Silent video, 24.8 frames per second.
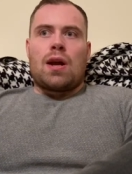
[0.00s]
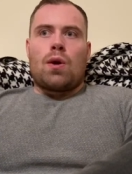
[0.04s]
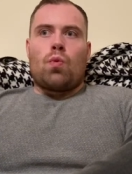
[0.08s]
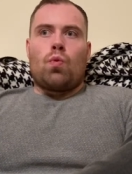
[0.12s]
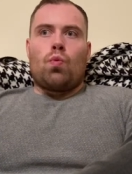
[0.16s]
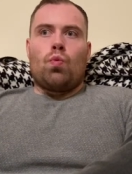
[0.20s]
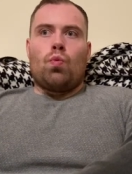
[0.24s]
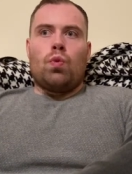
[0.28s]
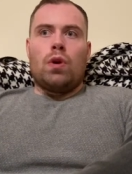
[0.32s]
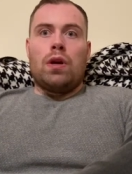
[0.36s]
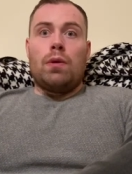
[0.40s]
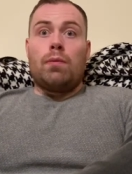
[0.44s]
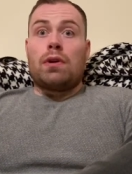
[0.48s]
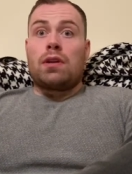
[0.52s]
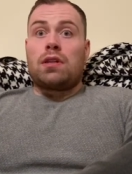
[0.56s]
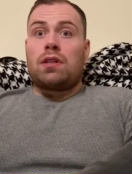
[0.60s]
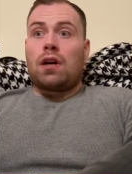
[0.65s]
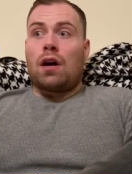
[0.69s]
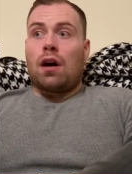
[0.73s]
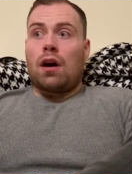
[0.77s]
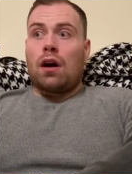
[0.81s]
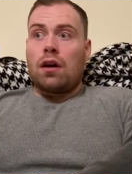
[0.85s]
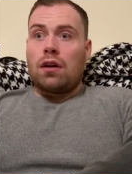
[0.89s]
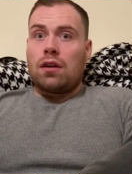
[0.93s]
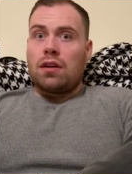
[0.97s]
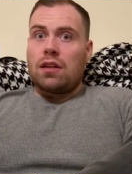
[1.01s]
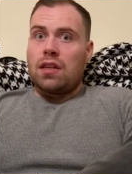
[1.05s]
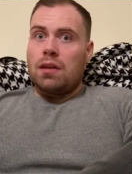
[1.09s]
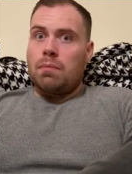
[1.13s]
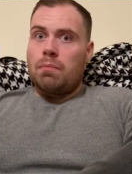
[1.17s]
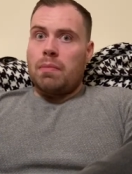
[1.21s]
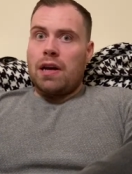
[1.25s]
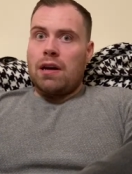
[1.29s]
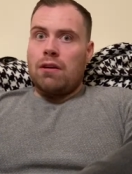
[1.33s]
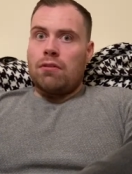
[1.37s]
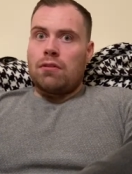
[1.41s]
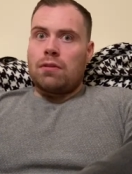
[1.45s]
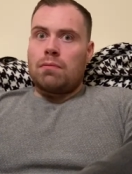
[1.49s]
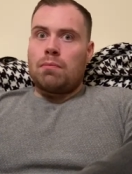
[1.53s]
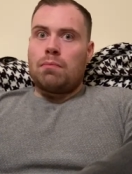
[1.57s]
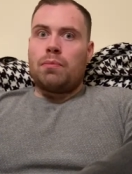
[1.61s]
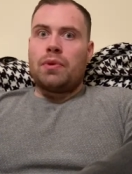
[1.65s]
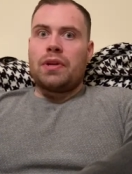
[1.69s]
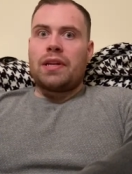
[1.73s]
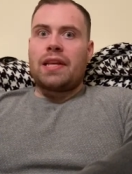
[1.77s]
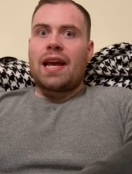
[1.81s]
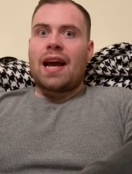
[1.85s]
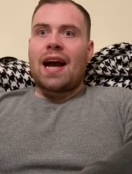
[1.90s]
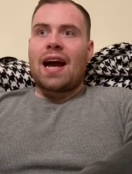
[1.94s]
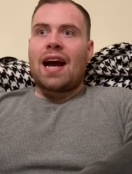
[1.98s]
We were talking about him,
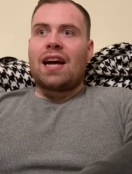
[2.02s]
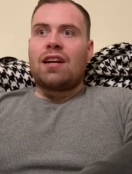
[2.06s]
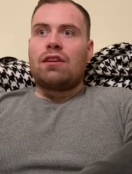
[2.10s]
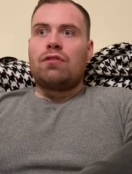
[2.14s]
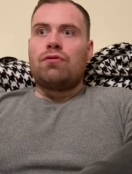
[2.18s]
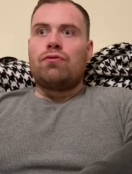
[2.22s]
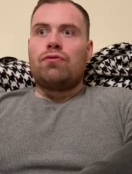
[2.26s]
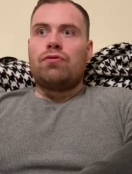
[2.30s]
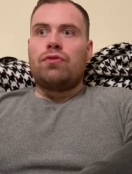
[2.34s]
but he hadn't